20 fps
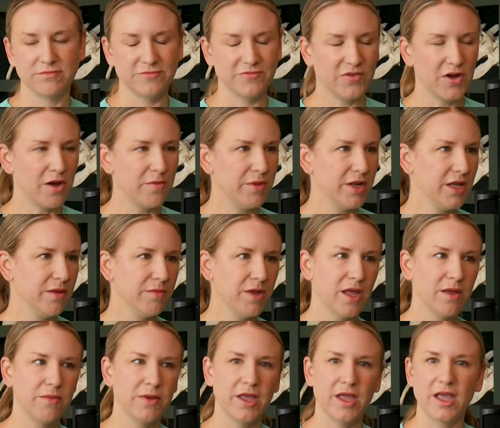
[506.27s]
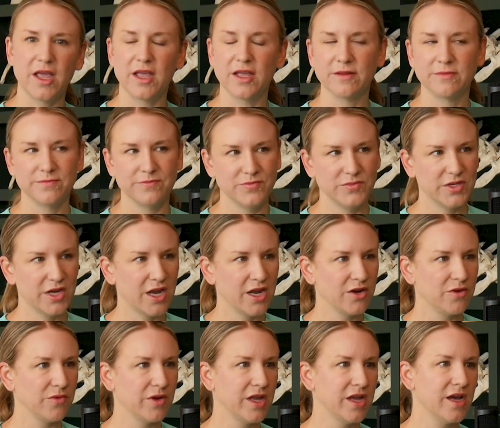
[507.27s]
vomiting maybe,
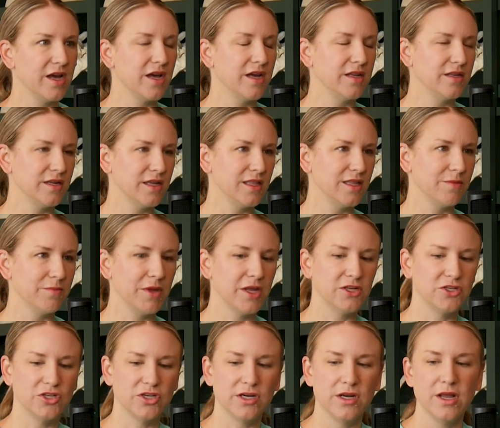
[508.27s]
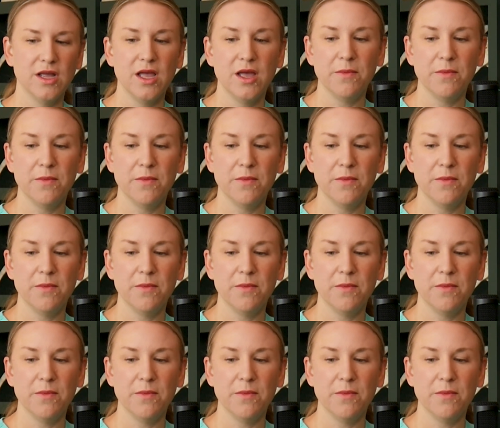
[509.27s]
diarrhea, nothing major.